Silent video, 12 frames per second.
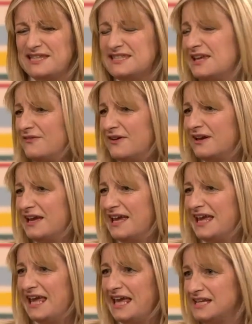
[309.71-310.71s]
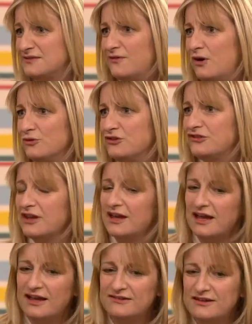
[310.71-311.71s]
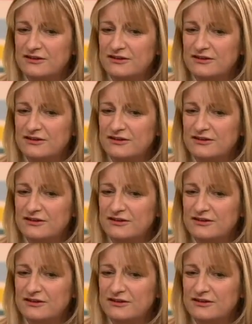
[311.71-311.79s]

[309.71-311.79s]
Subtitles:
it's never his fault. Just as